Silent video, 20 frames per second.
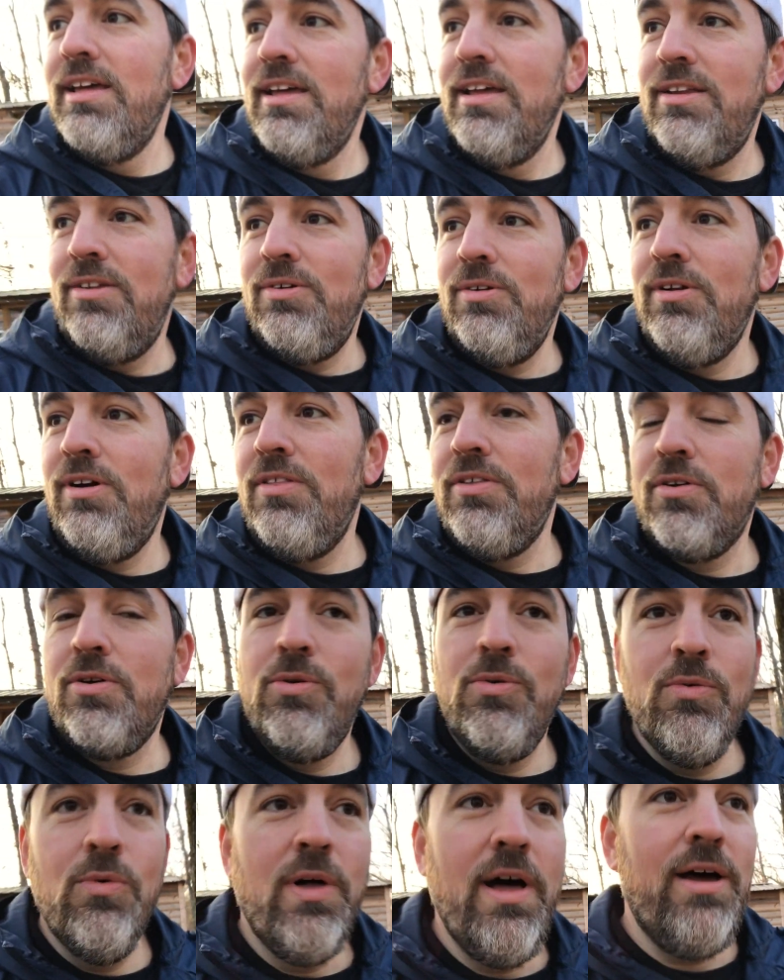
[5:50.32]
doing all the
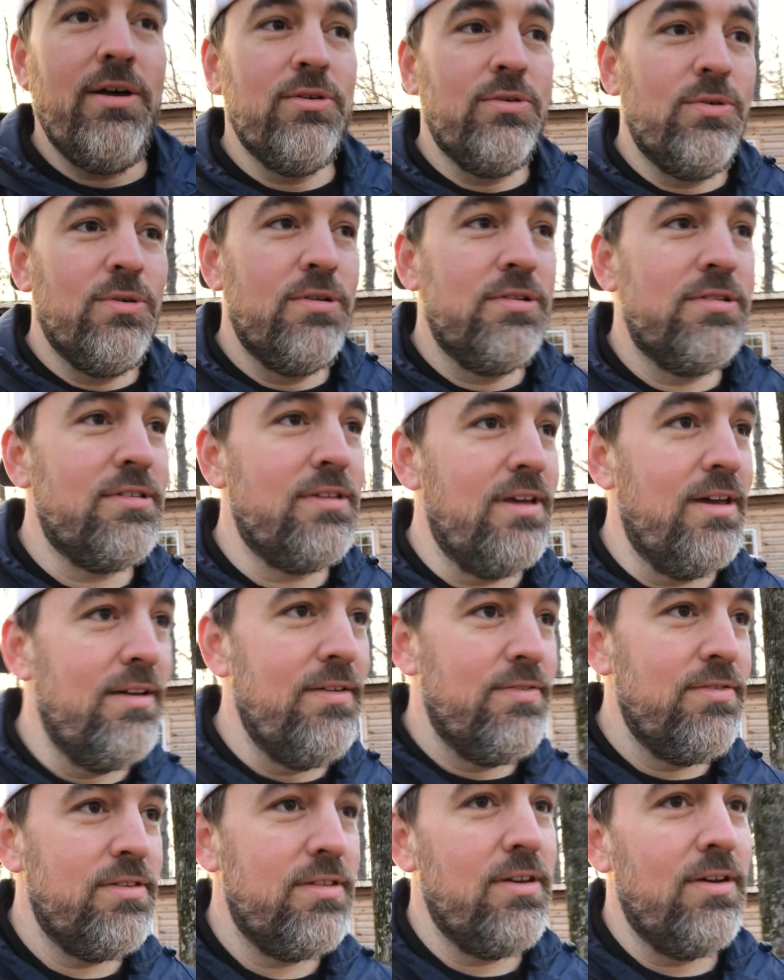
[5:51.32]
cool outdoor
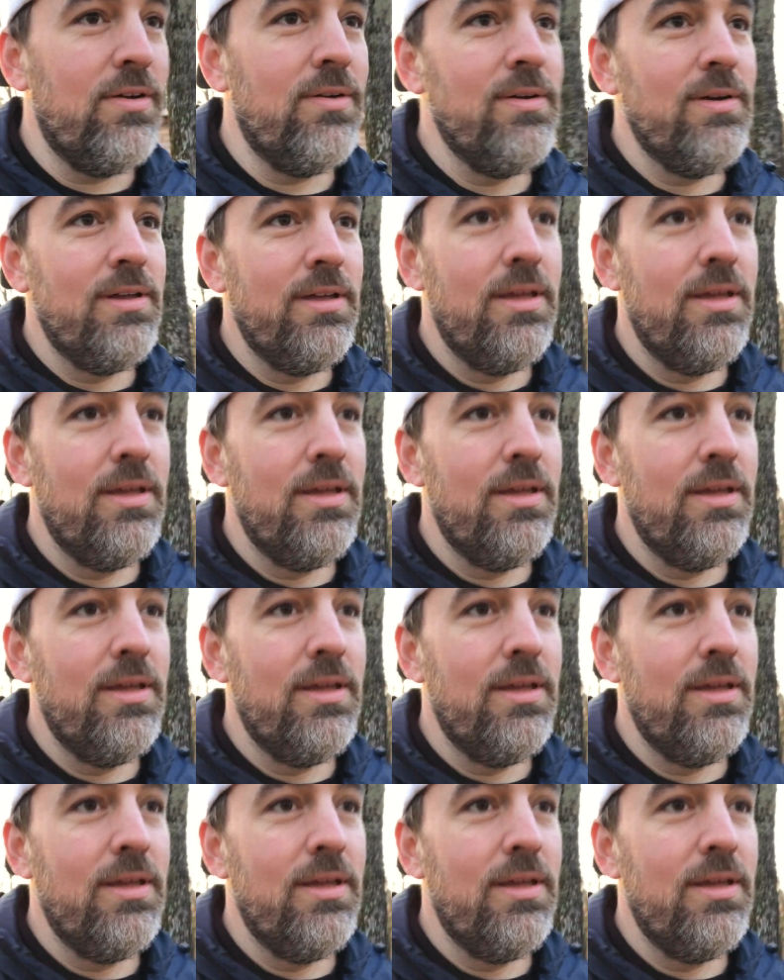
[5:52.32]
stuff. So